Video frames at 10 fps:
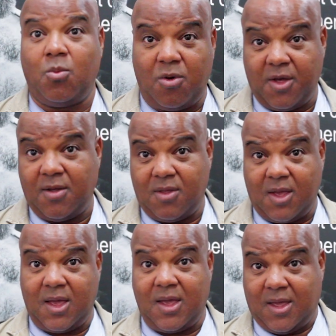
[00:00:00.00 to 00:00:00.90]
within
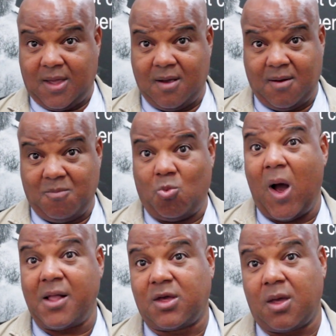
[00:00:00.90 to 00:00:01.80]
the
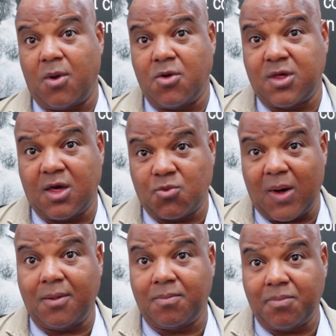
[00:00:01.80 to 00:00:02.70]
wider community as well.